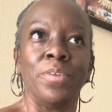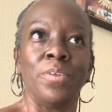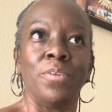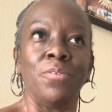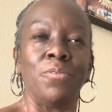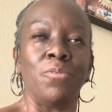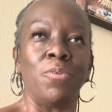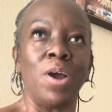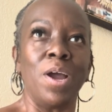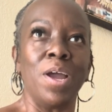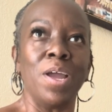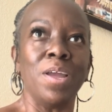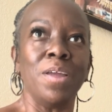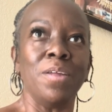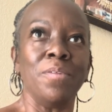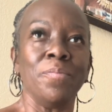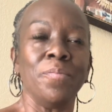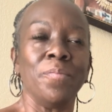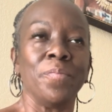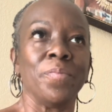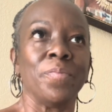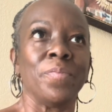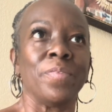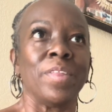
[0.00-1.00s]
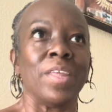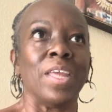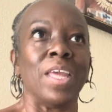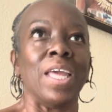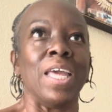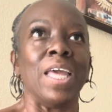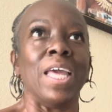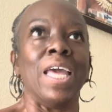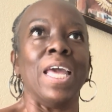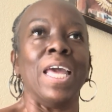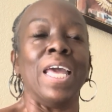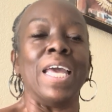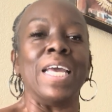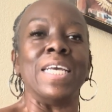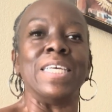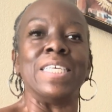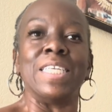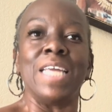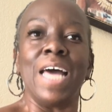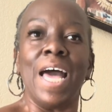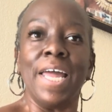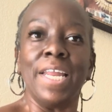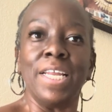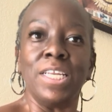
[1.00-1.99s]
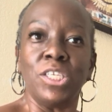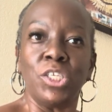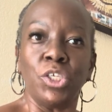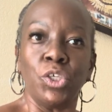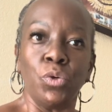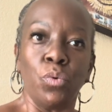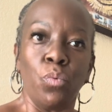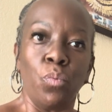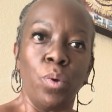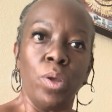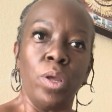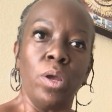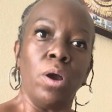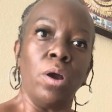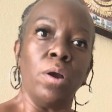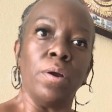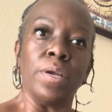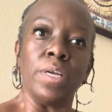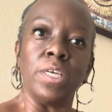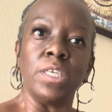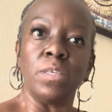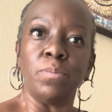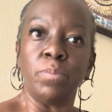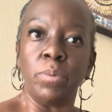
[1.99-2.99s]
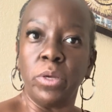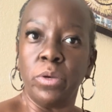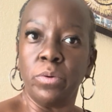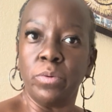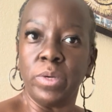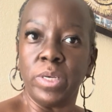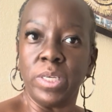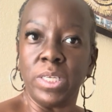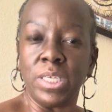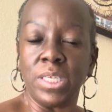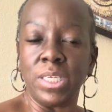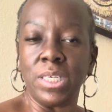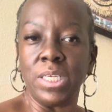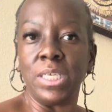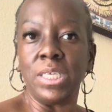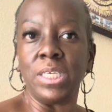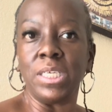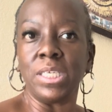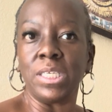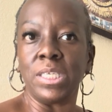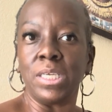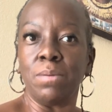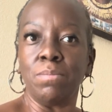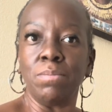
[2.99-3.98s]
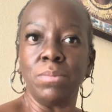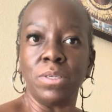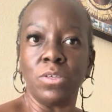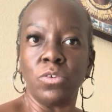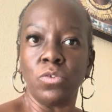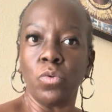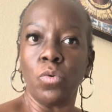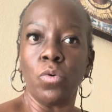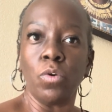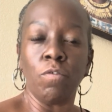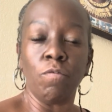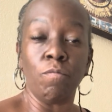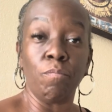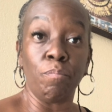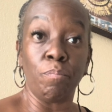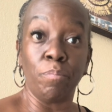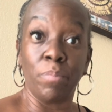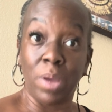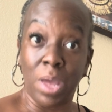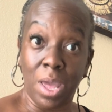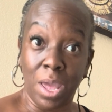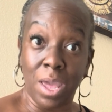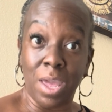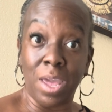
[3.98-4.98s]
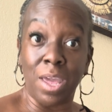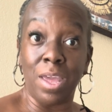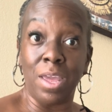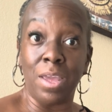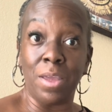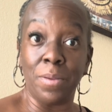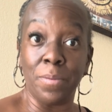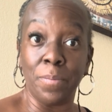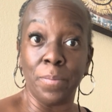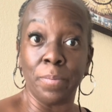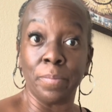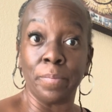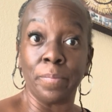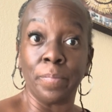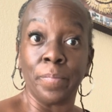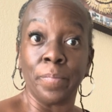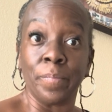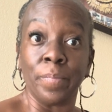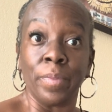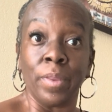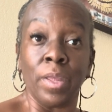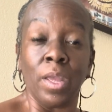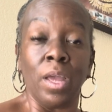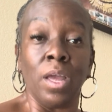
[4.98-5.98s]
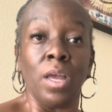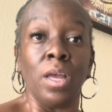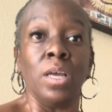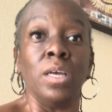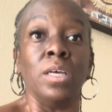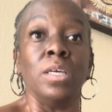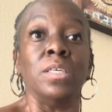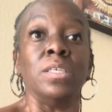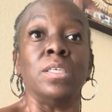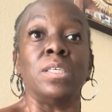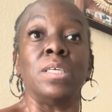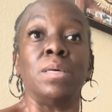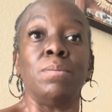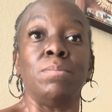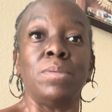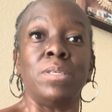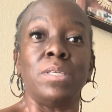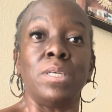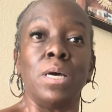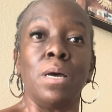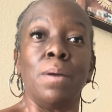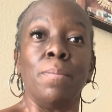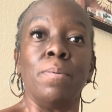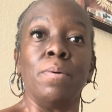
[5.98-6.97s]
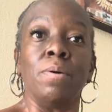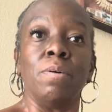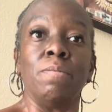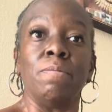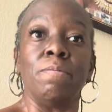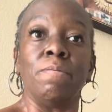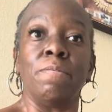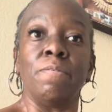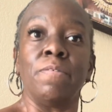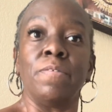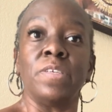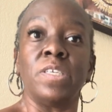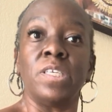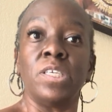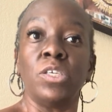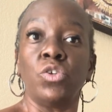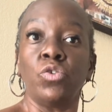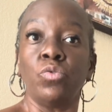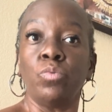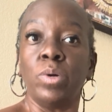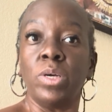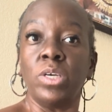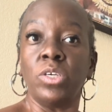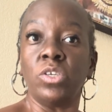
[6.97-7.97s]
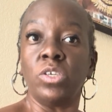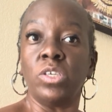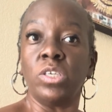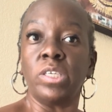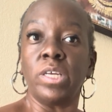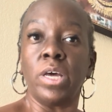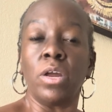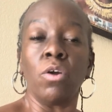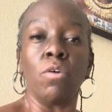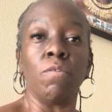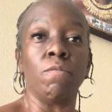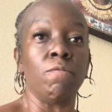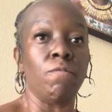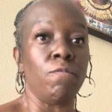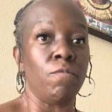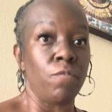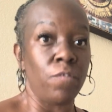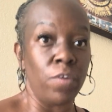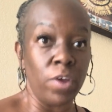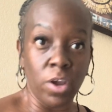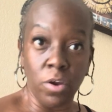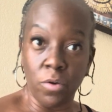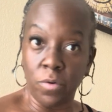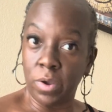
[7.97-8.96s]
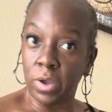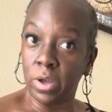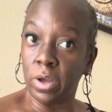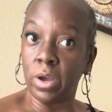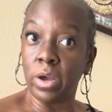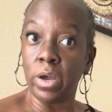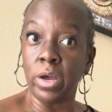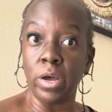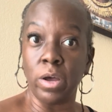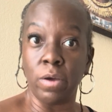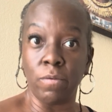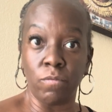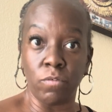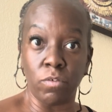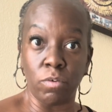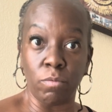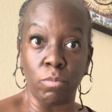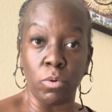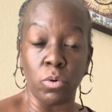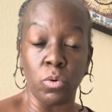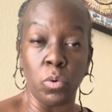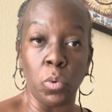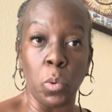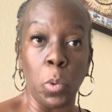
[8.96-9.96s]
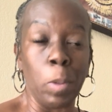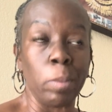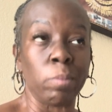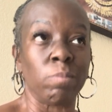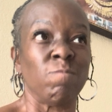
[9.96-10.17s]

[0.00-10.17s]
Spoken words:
right? It's not until we are experiencing some sort of pain, some type of situations that are very uncomfortable,